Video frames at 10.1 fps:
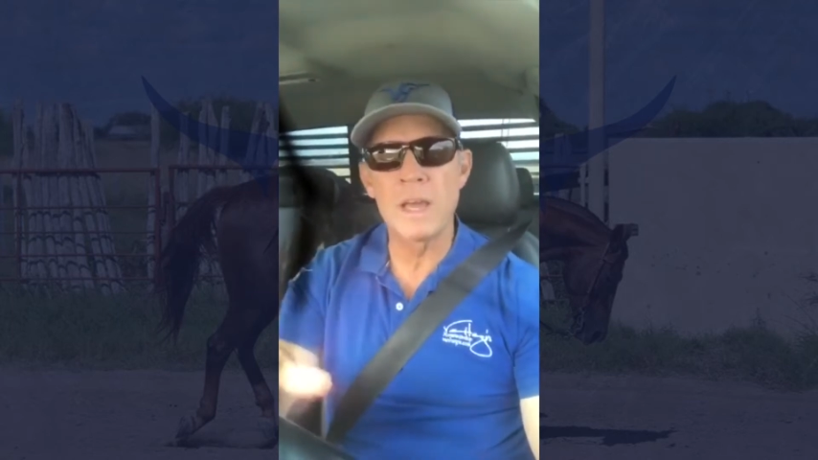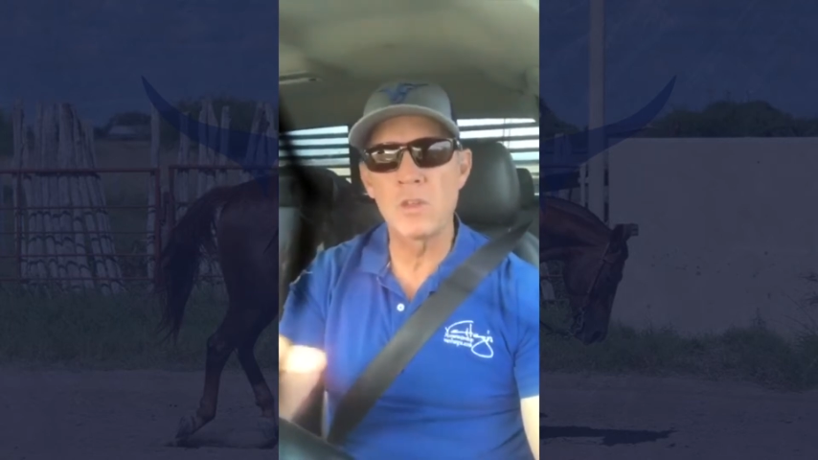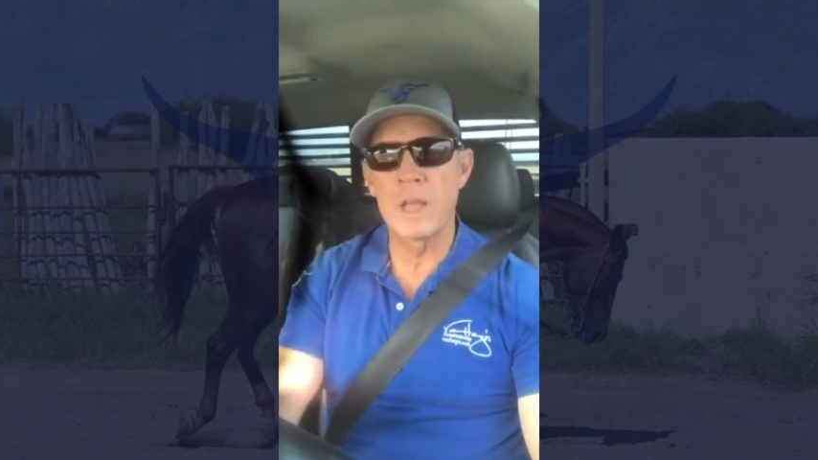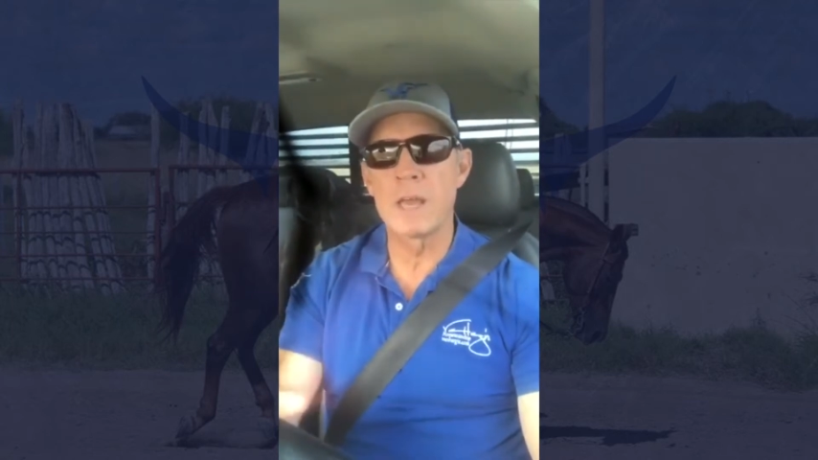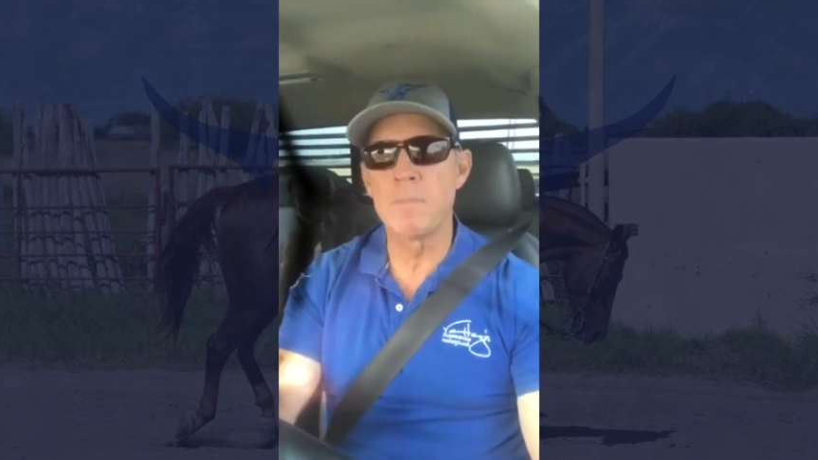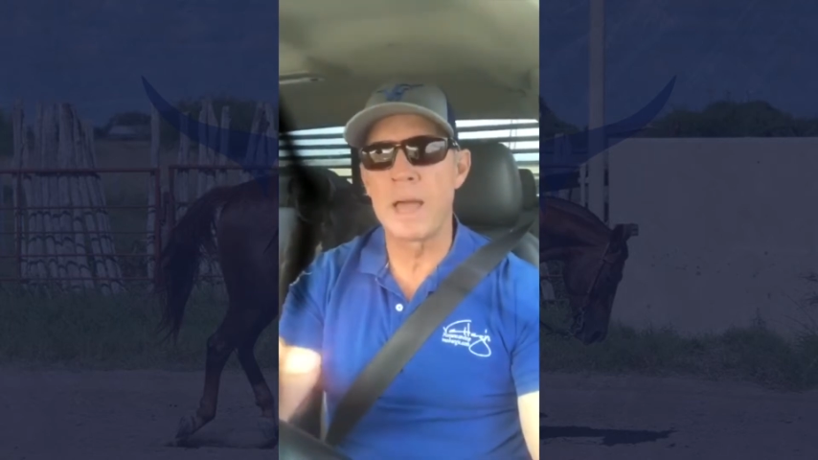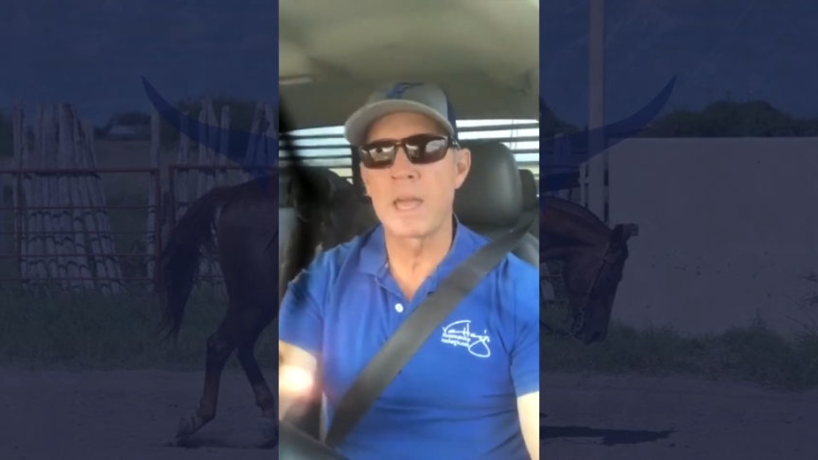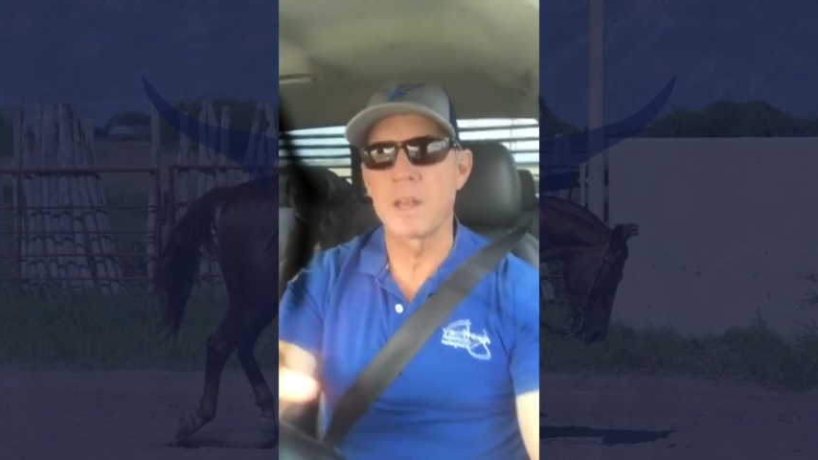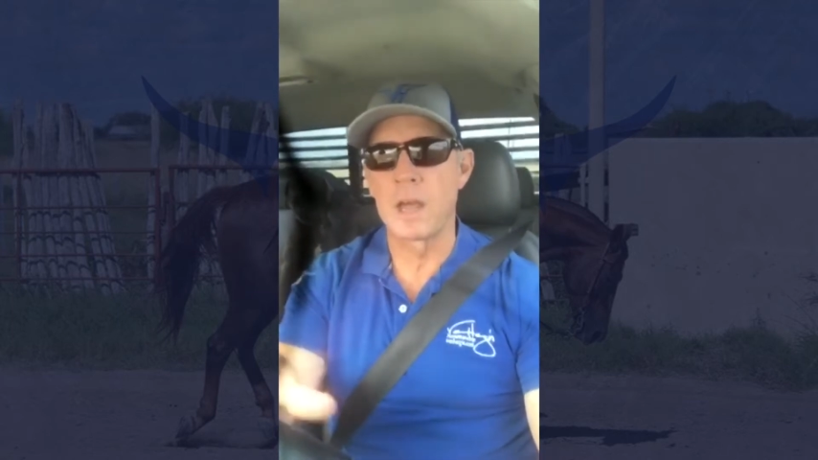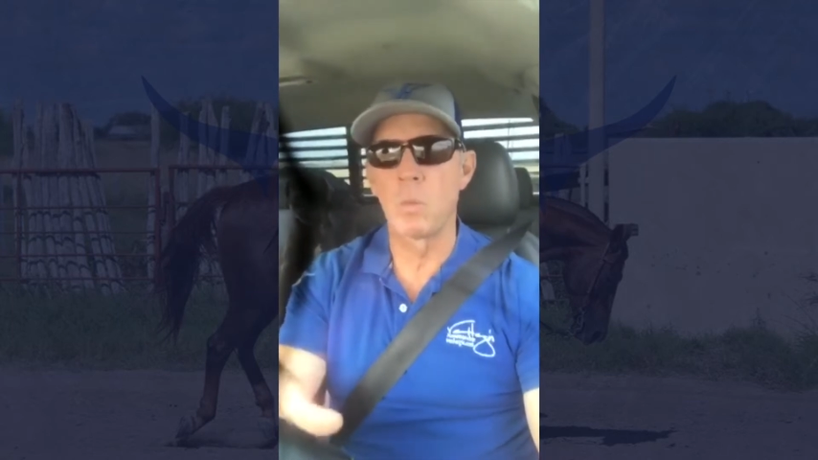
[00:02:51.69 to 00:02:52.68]
stand back
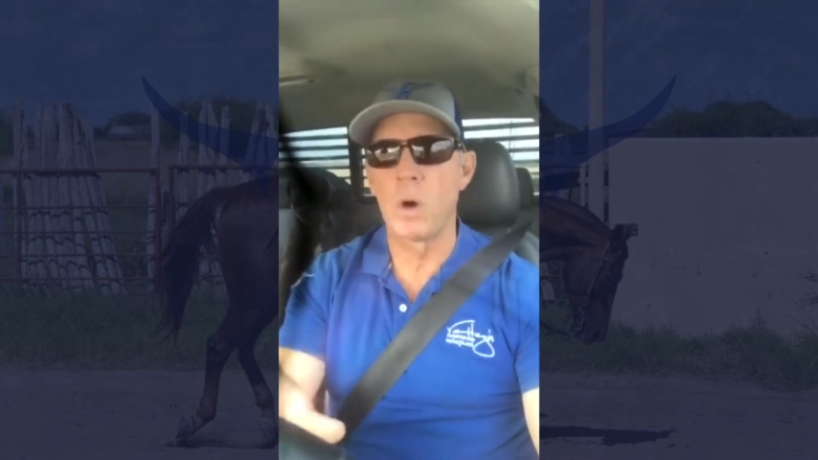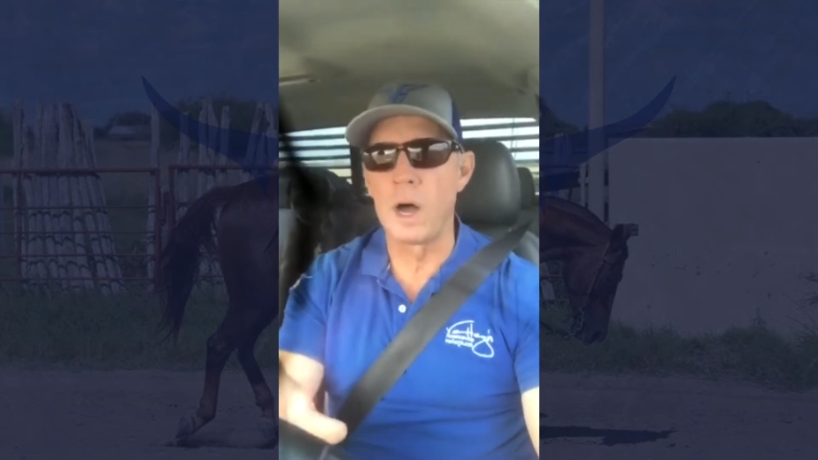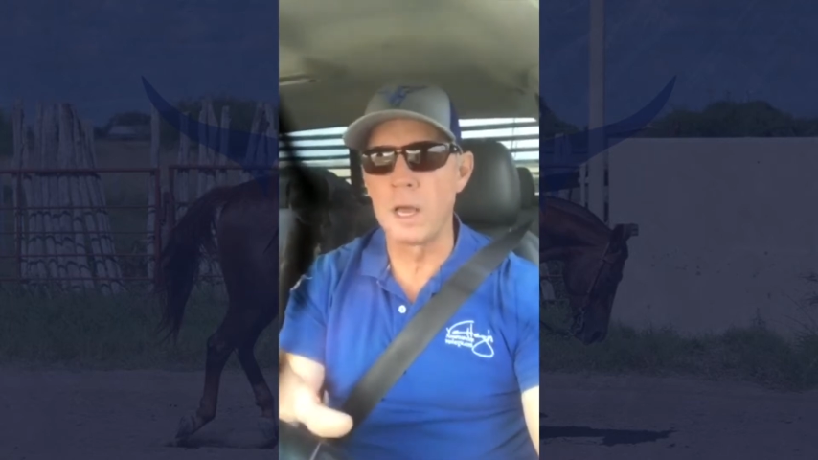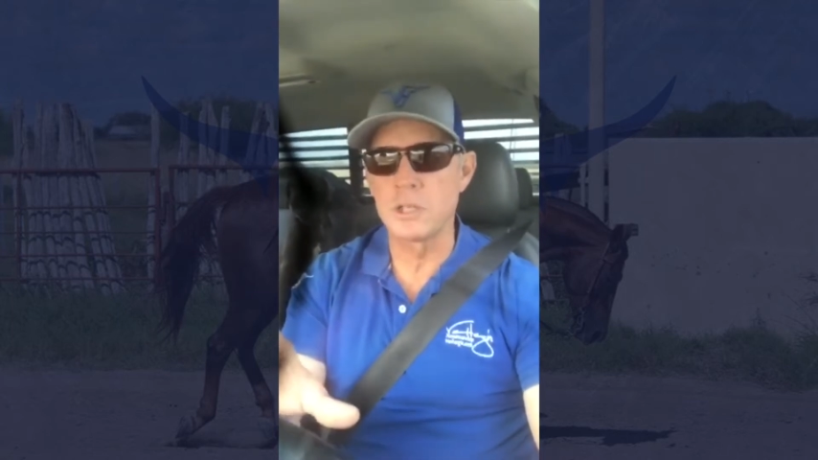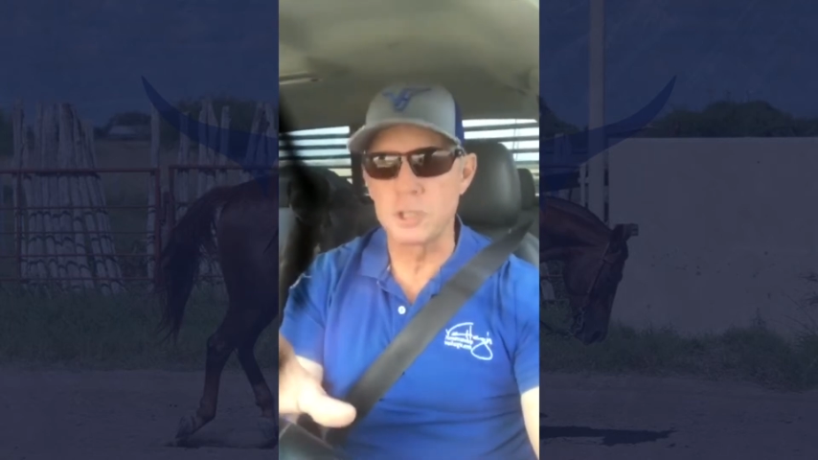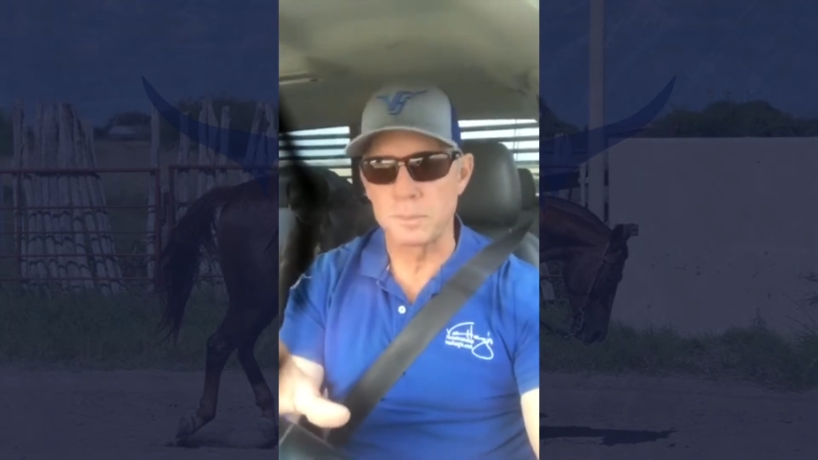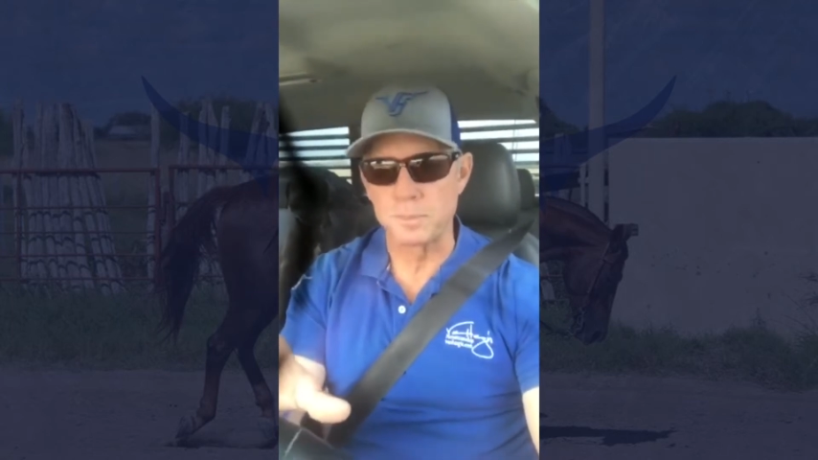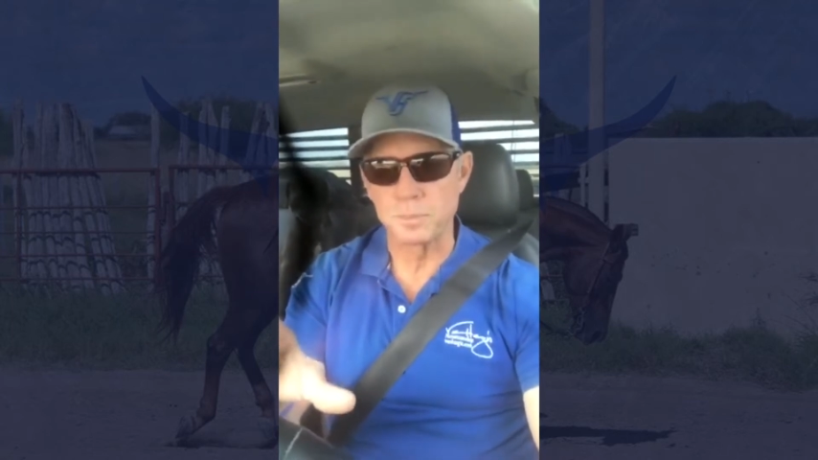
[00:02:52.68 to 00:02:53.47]
and I watch,